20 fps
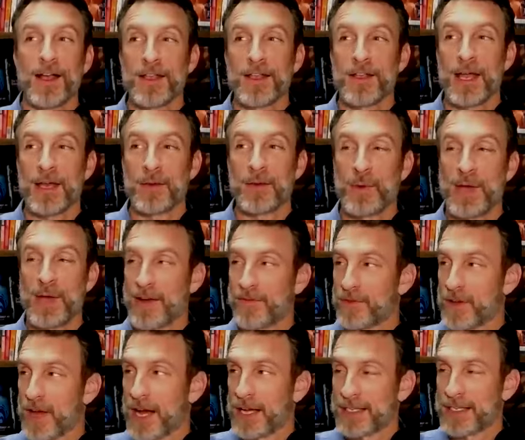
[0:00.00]
and we have
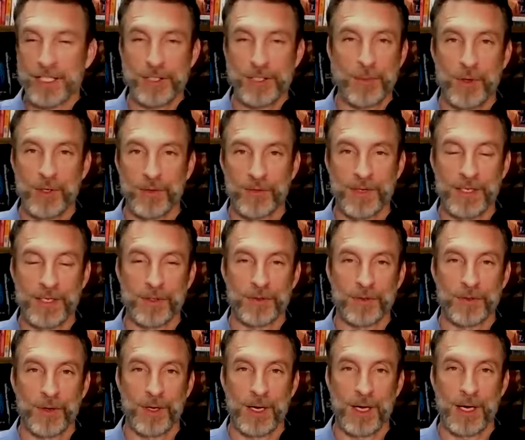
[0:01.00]
testimonial
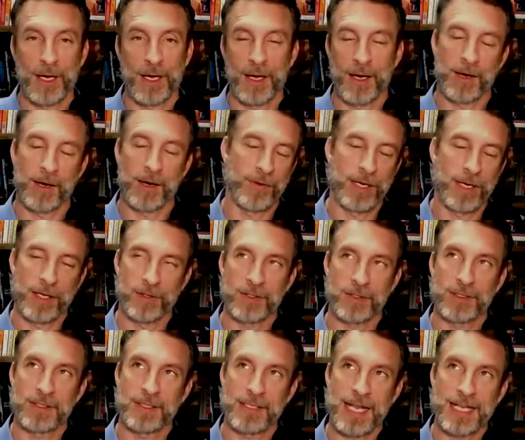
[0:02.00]
videos,
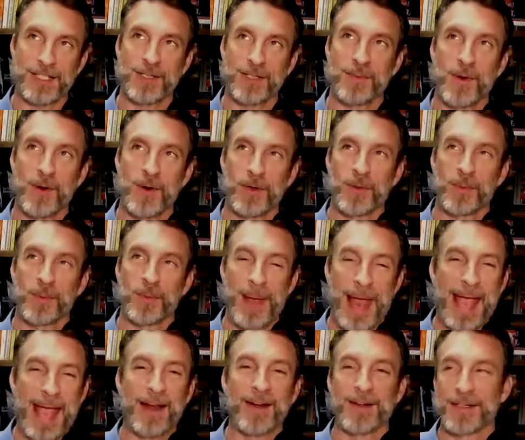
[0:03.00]
testimonial
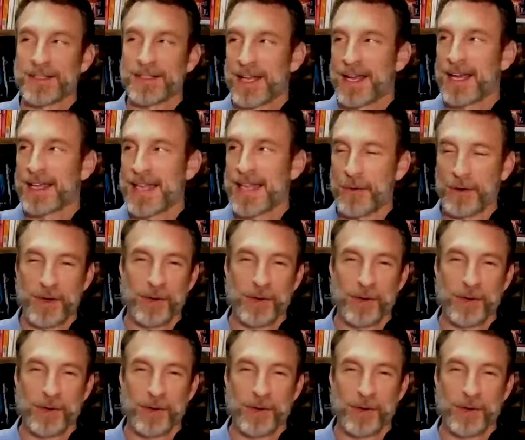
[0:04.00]
banners that we